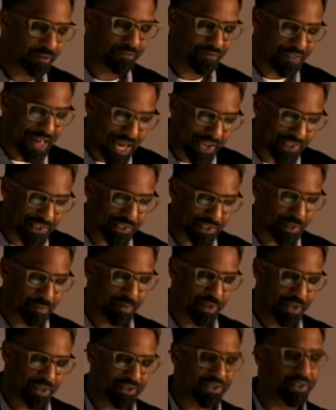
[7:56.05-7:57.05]
fascism
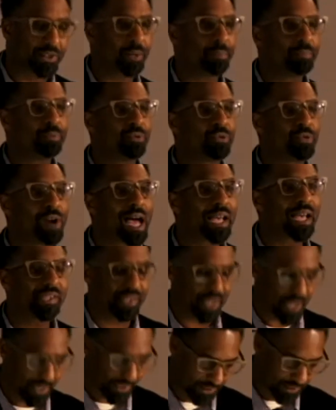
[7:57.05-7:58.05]
is the
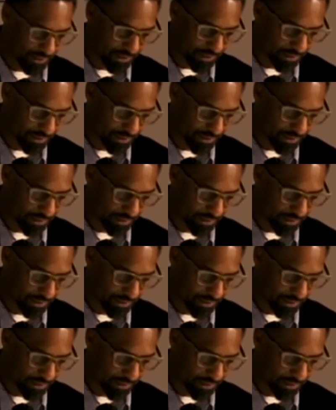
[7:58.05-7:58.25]
process.